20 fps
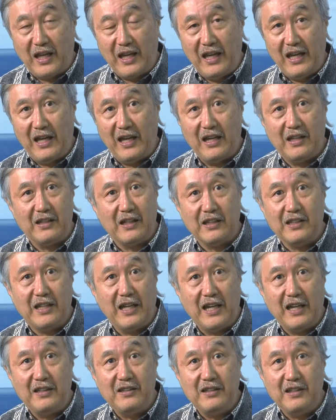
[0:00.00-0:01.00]
And
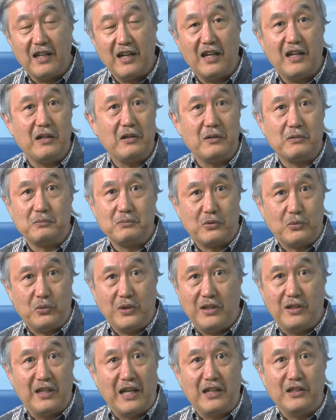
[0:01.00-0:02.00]
again, uh, we
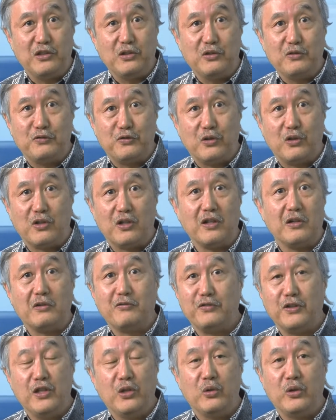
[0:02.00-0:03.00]
thank you for
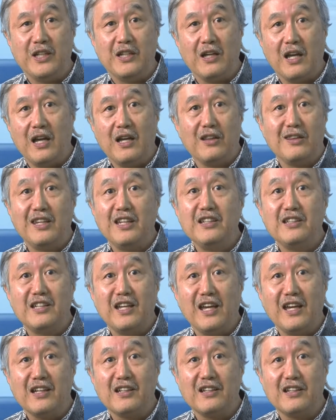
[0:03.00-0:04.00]
viewing
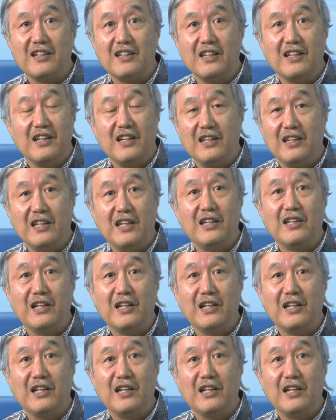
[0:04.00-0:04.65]
ThinkTech in